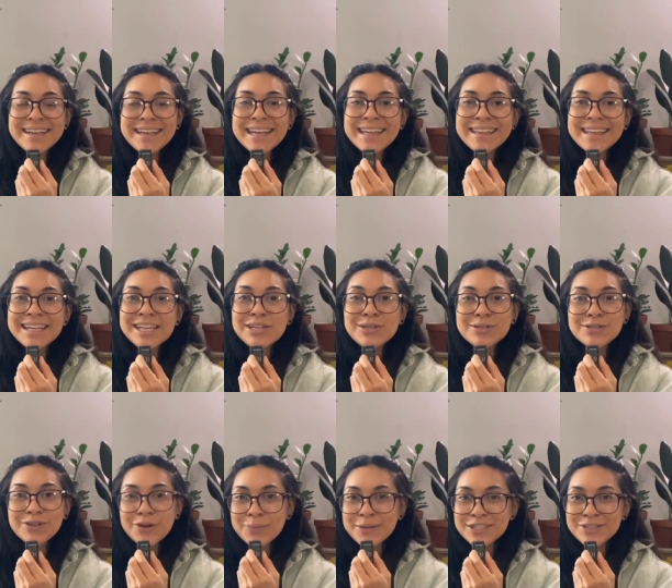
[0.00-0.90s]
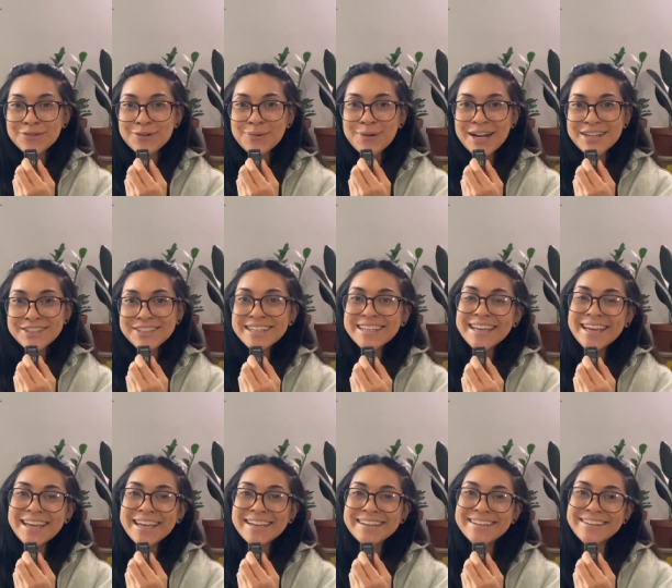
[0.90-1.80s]
Thank you so much for
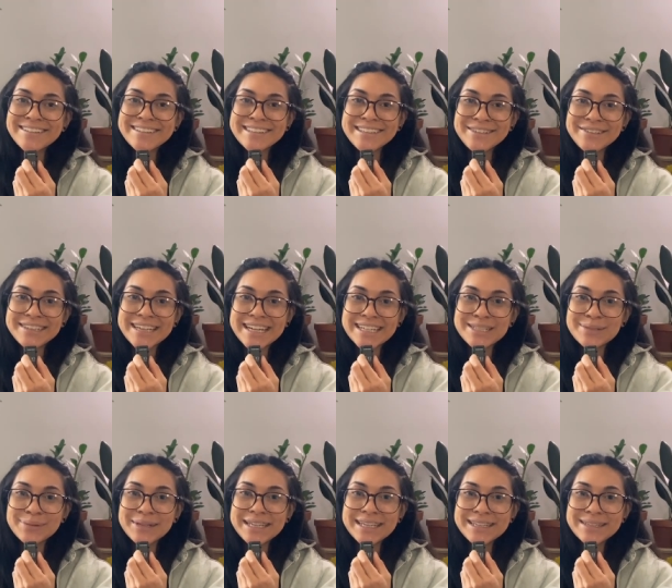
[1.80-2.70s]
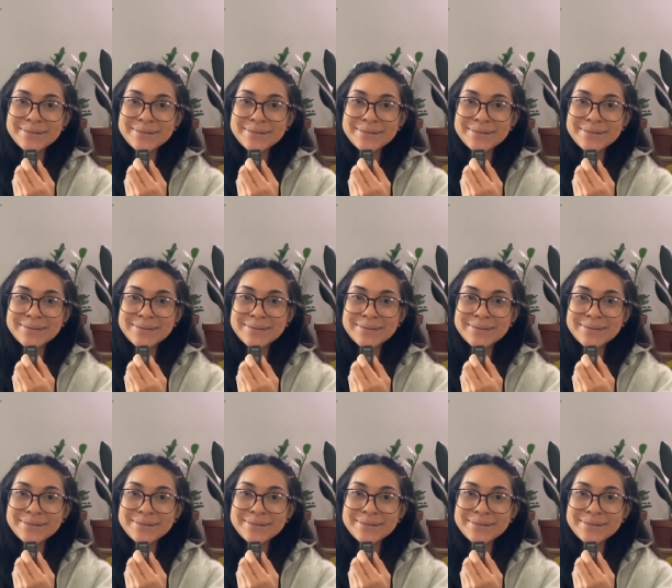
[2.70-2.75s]
watching, and I'll see you next week.